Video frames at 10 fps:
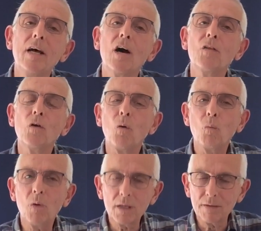And not
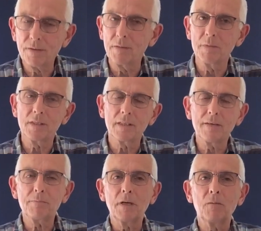one of them has
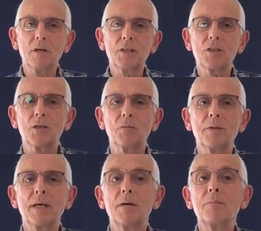left my workshop
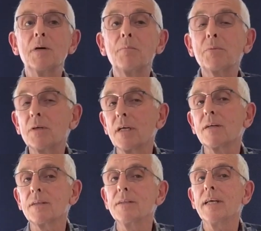without a
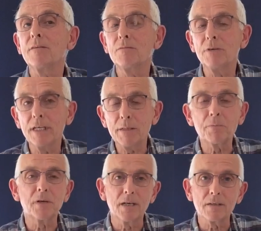product that they're really
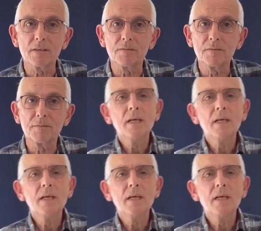proud of.